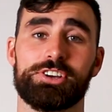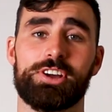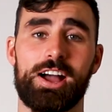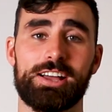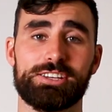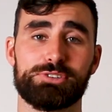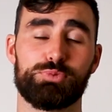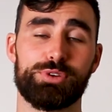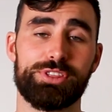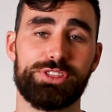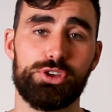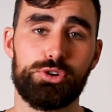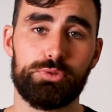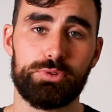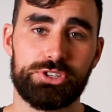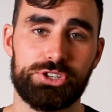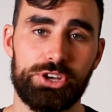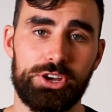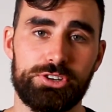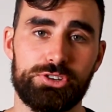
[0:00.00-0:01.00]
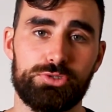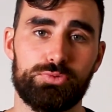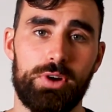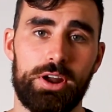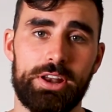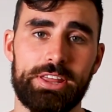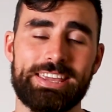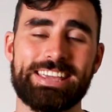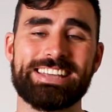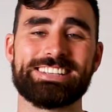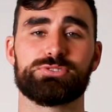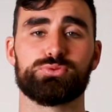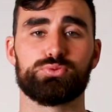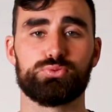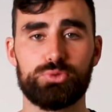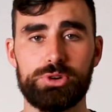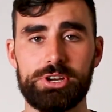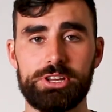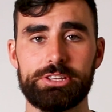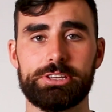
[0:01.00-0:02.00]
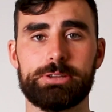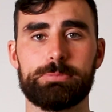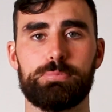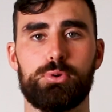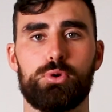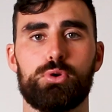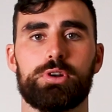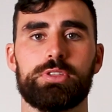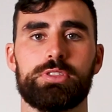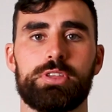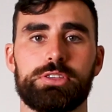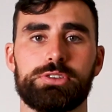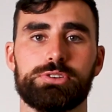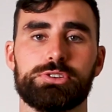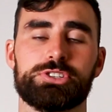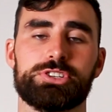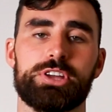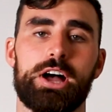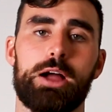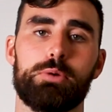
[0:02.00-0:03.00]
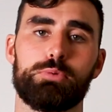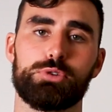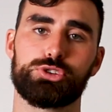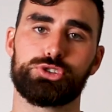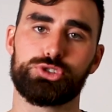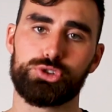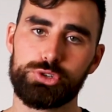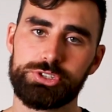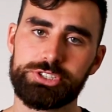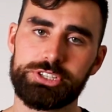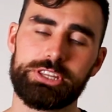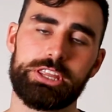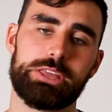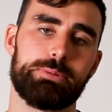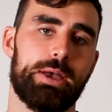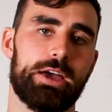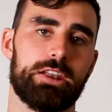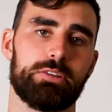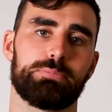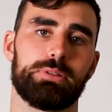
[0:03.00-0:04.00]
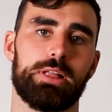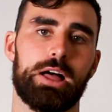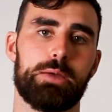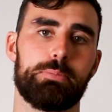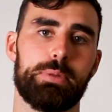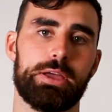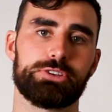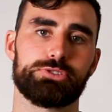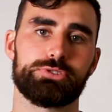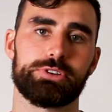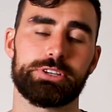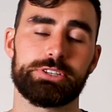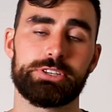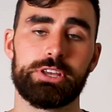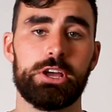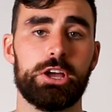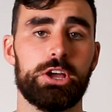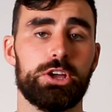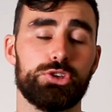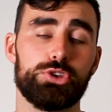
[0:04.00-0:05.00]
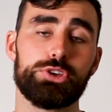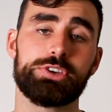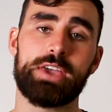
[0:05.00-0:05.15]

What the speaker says: guys, with your return to running, it's really important that you start reducing the amount of plyometrics. You